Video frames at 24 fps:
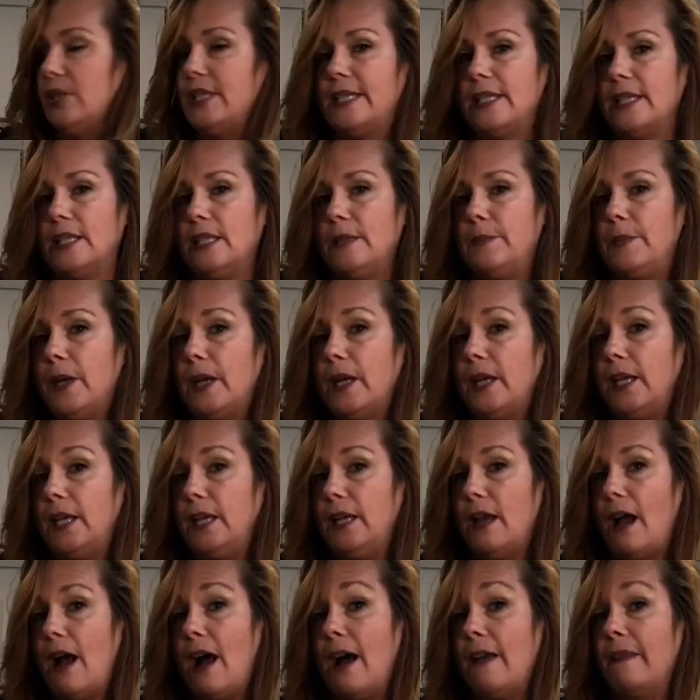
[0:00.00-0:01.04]
silly
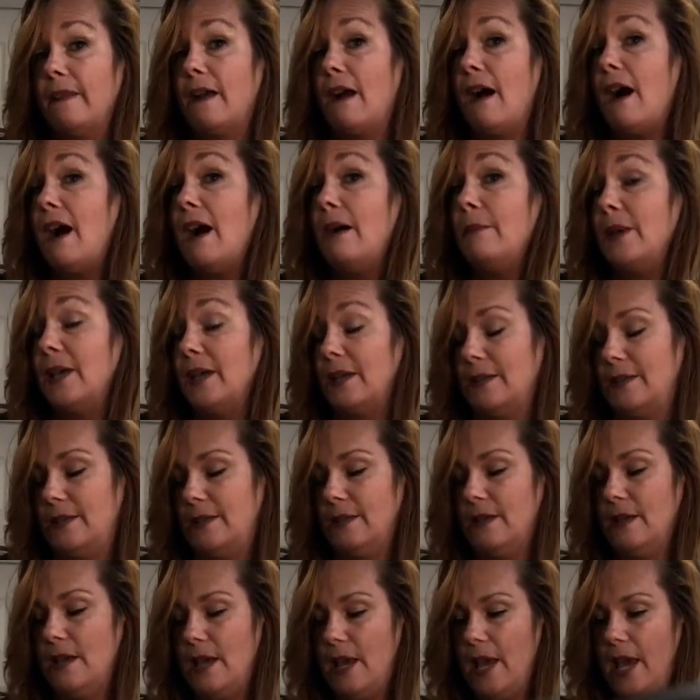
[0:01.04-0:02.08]
putty on comics,
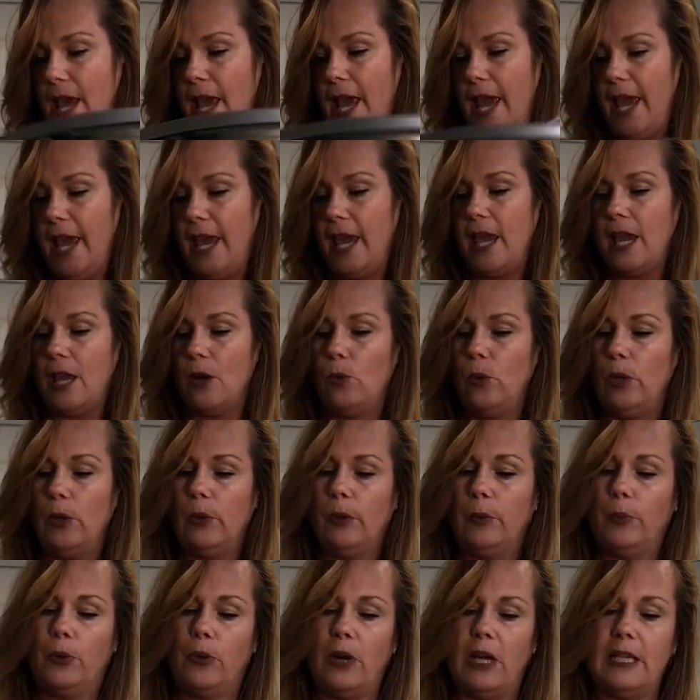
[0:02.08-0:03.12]
and we
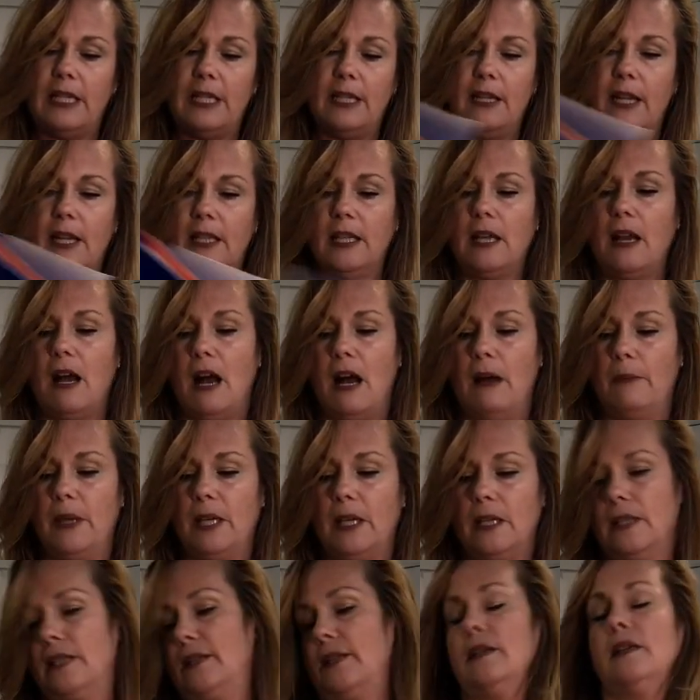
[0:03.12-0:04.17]
would press it on the
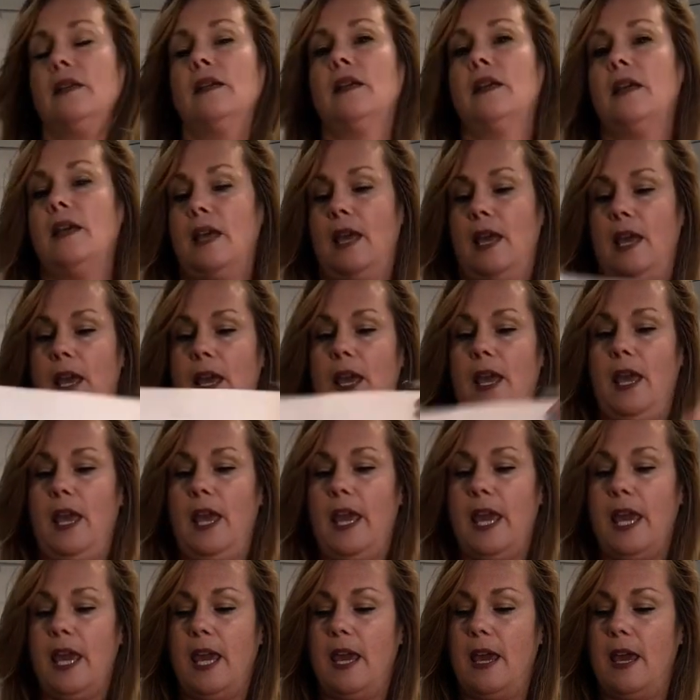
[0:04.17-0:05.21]
comics,
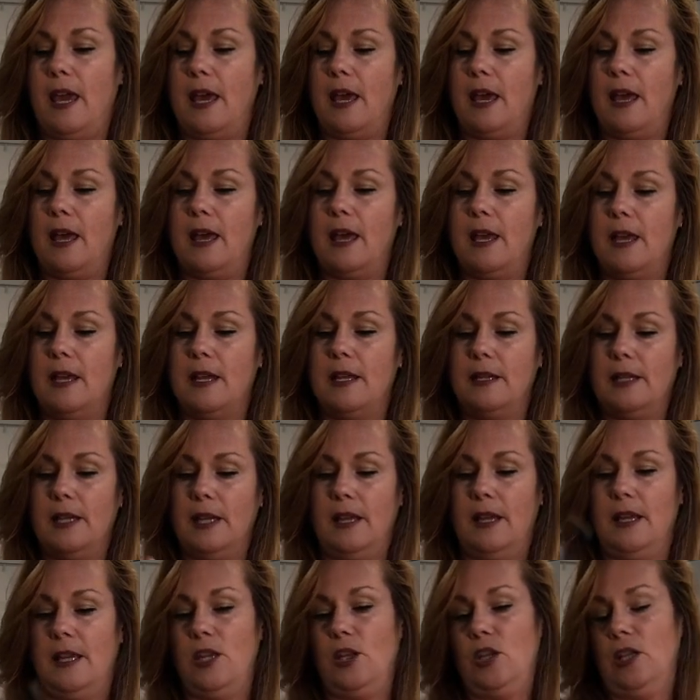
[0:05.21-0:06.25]
and
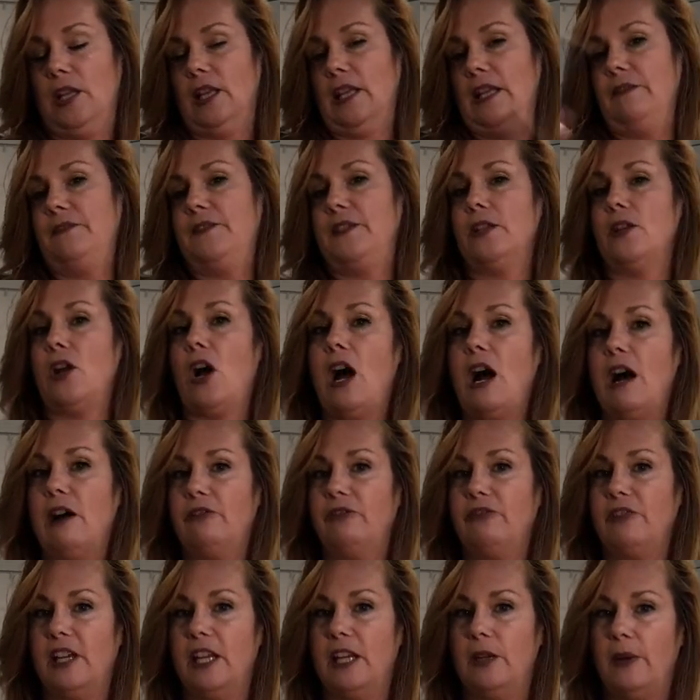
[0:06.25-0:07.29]
you'd lift it
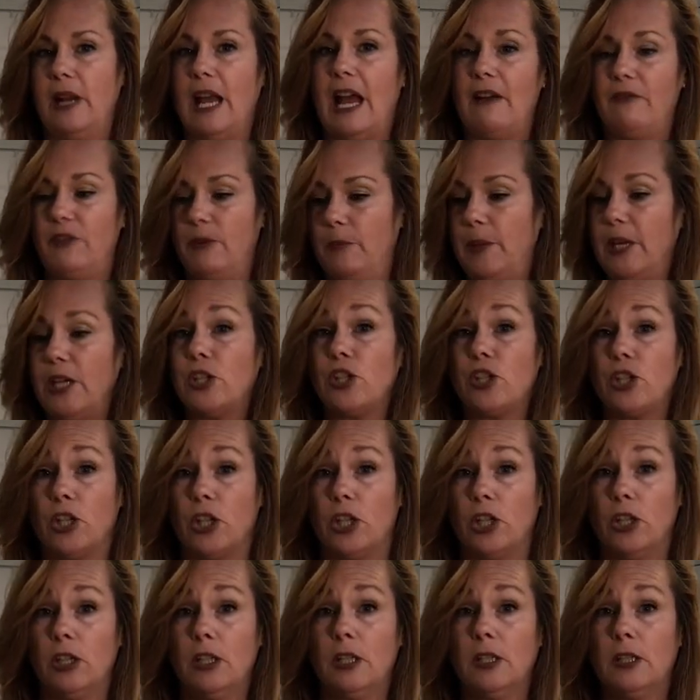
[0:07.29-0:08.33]
off, and it would have the
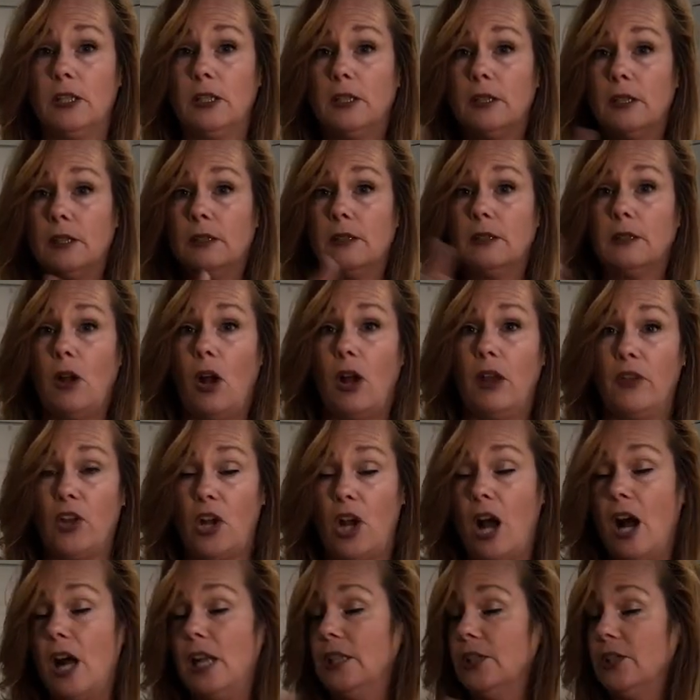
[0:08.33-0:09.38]
picture, the
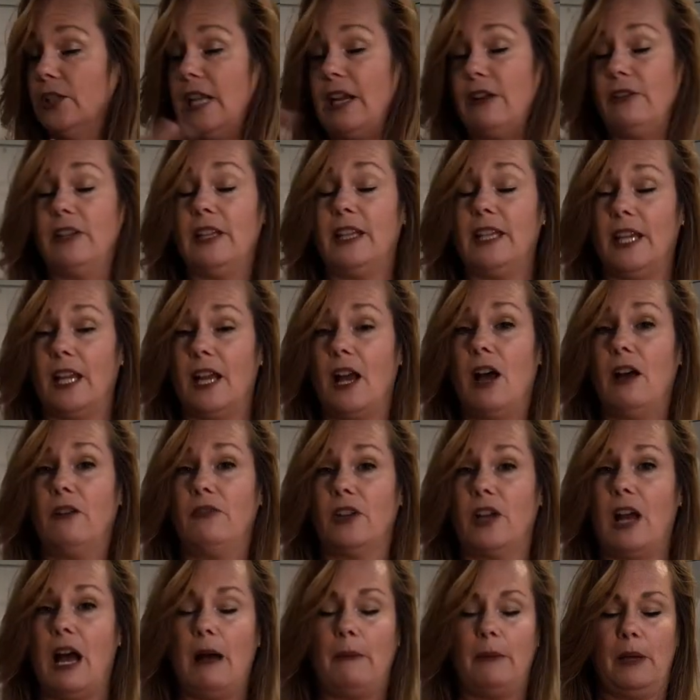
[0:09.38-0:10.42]
color and everything of the
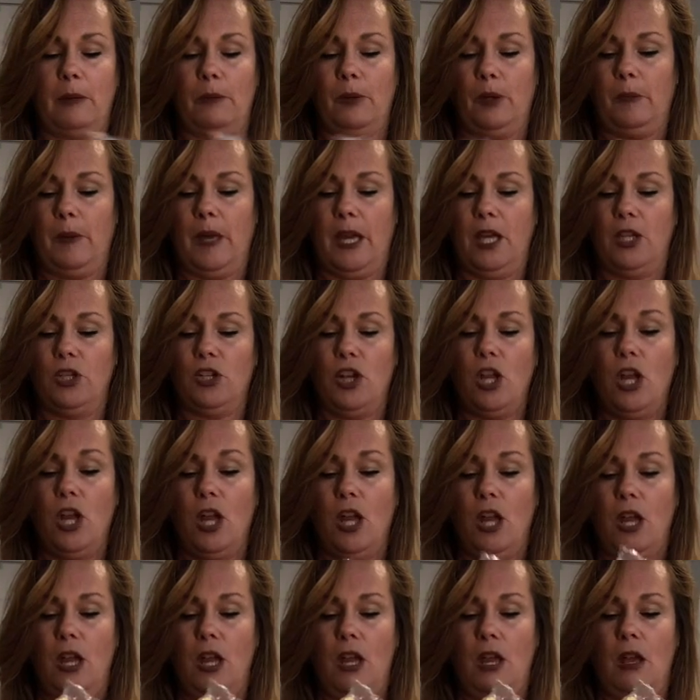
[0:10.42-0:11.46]
comic book page
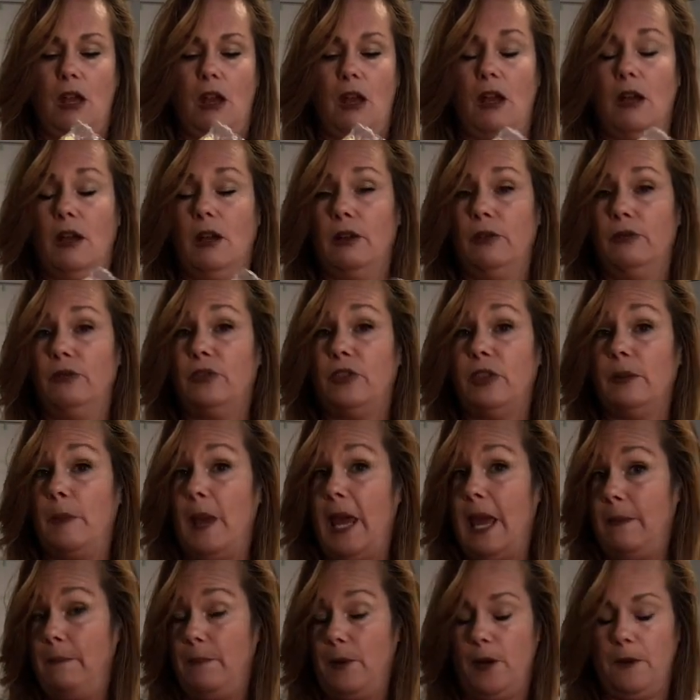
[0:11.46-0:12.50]
of the
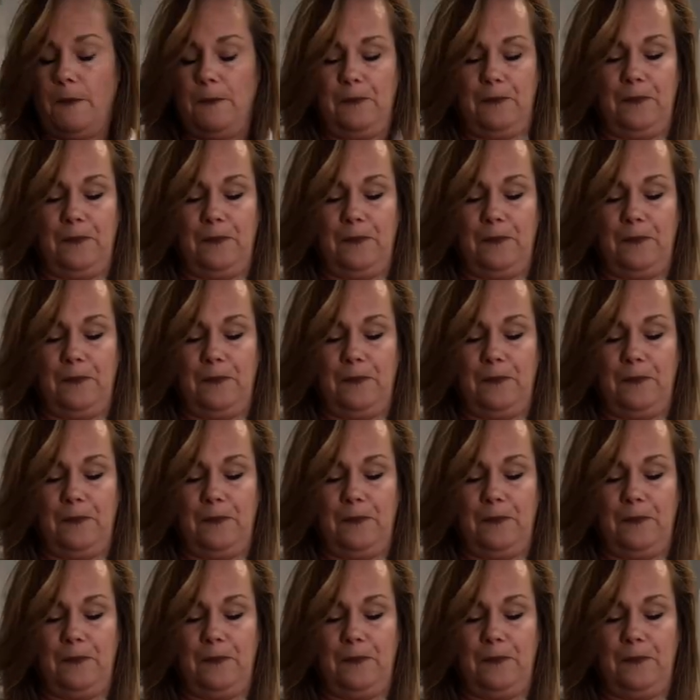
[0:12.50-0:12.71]
paper.